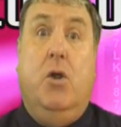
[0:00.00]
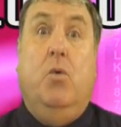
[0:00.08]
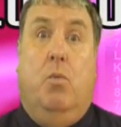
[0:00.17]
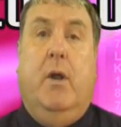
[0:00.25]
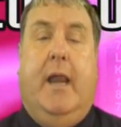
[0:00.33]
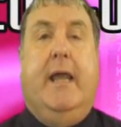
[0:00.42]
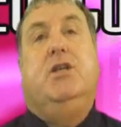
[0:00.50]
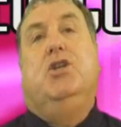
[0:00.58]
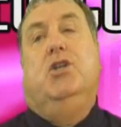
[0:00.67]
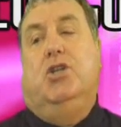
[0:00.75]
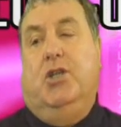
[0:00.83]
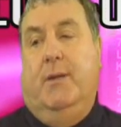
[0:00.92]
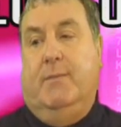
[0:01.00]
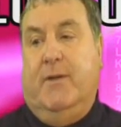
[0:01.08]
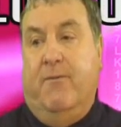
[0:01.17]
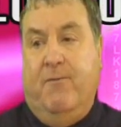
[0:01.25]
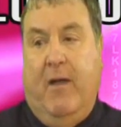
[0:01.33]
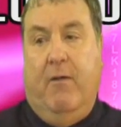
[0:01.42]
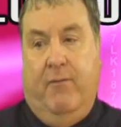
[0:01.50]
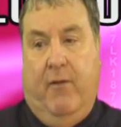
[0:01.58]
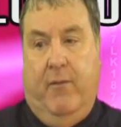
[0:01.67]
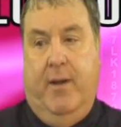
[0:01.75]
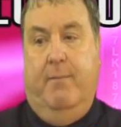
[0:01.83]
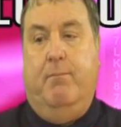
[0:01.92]
relationships are very,
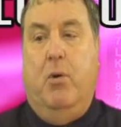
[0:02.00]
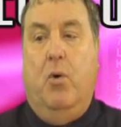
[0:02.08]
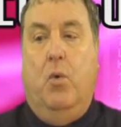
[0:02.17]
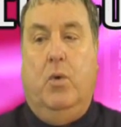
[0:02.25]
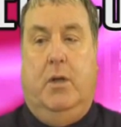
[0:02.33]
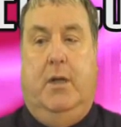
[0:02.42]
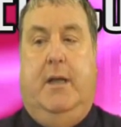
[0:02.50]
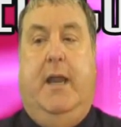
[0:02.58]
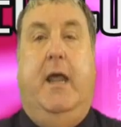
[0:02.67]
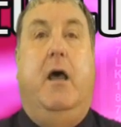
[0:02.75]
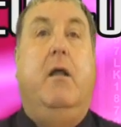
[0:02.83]
very important now,